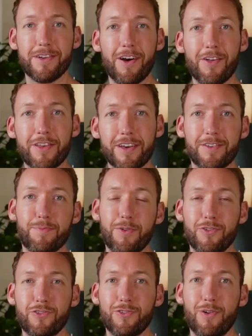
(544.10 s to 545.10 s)
nothing is
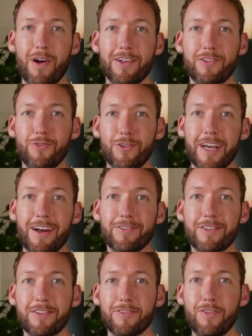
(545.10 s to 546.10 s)
pushed to our actual
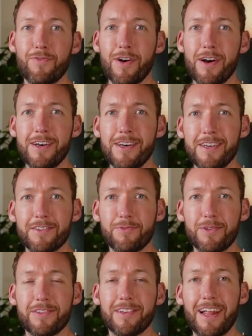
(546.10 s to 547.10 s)
accounting software. So
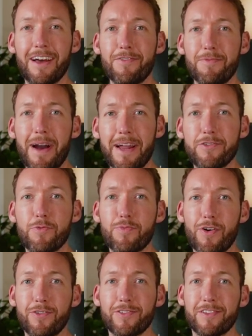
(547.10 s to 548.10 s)
we still have a manual
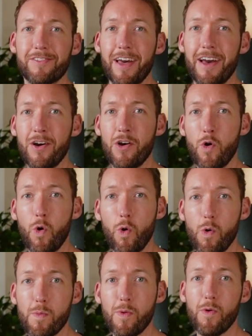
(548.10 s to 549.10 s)
process there,
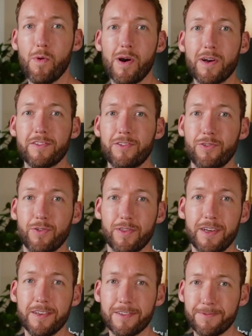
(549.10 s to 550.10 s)
or more work to do on
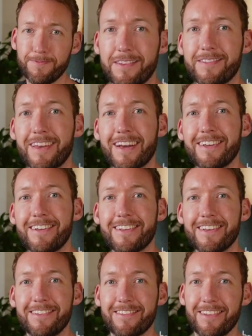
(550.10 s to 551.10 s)
this. The second
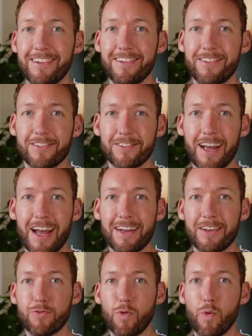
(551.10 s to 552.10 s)
is that it doesn't
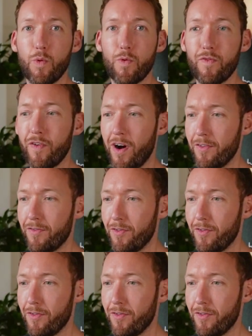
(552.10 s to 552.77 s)
handle all file